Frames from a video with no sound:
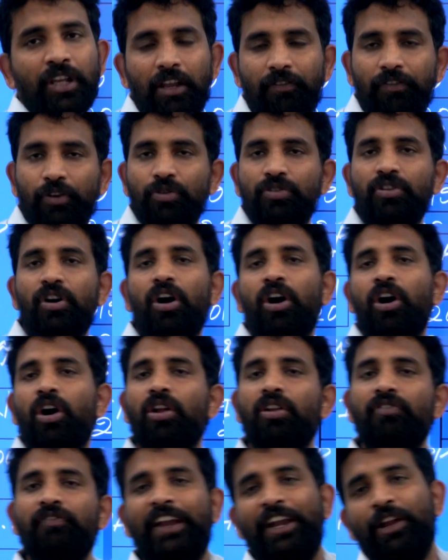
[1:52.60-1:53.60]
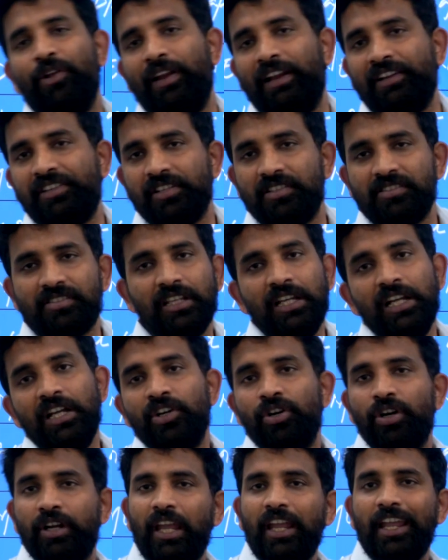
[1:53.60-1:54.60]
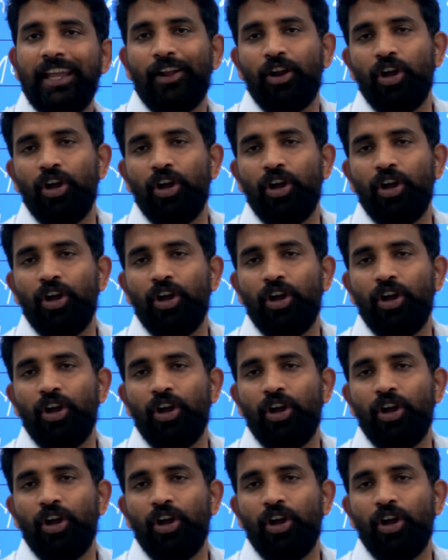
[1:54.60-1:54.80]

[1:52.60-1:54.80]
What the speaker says: give you the all video lectures. Okay,